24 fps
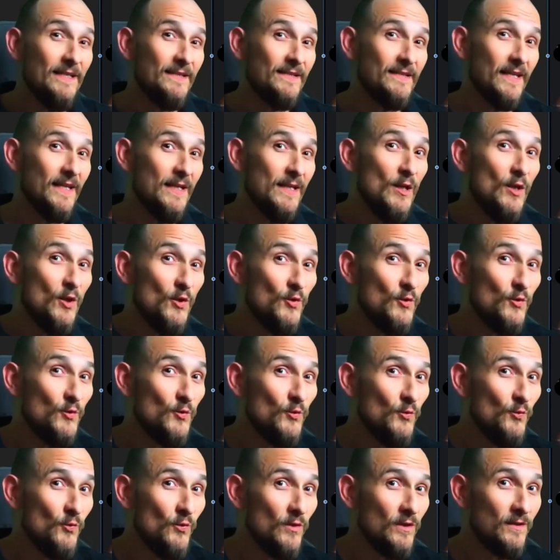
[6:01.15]
Just
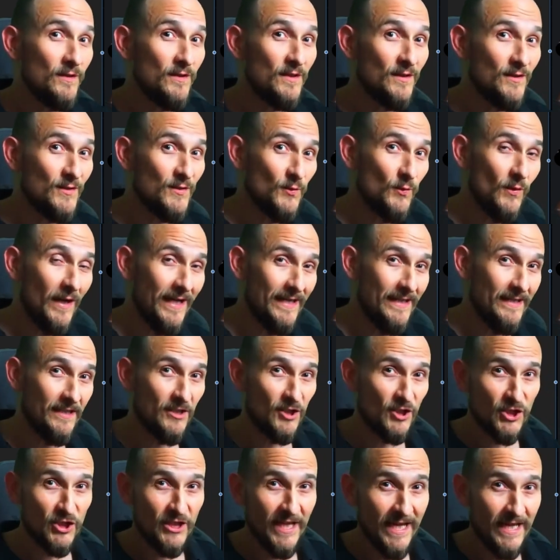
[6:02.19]
offering a fake gift
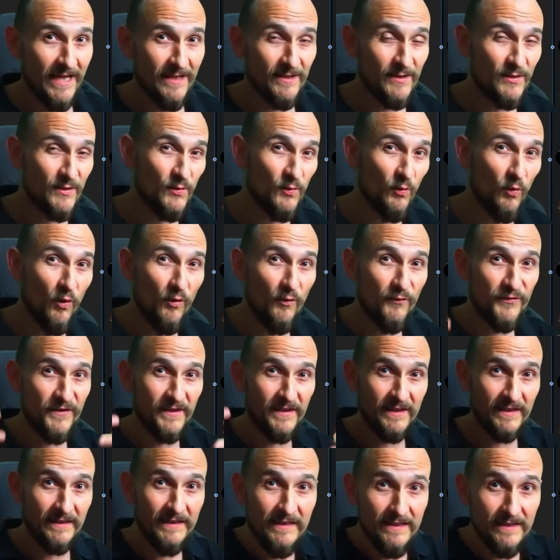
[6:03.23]
and getting someone
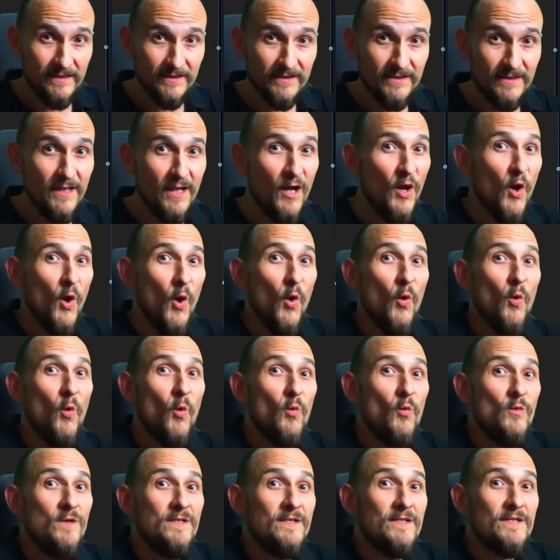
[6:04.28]
excited, that's
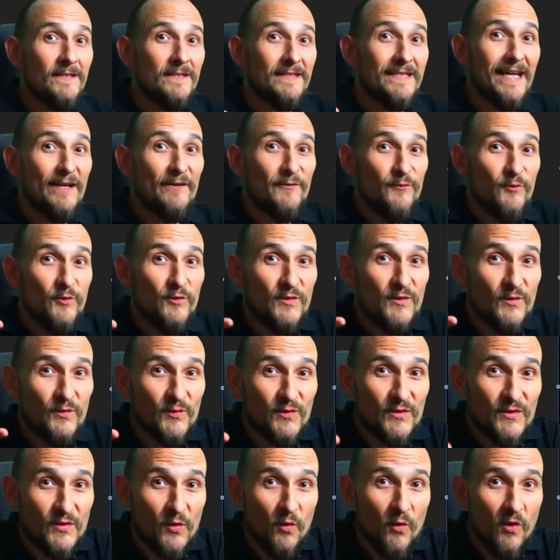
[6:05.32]
just the first
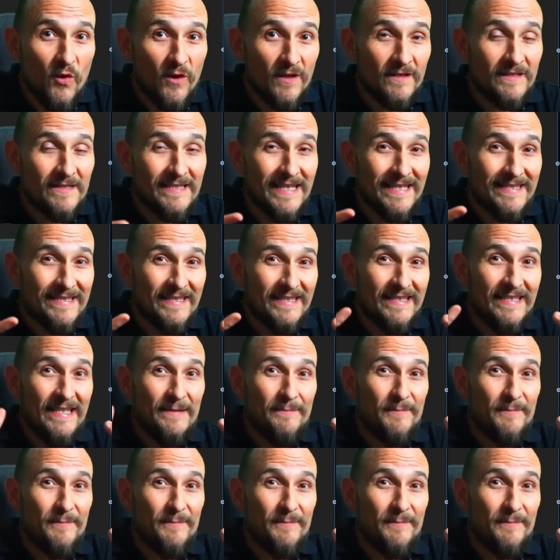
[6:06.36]
sneaky step.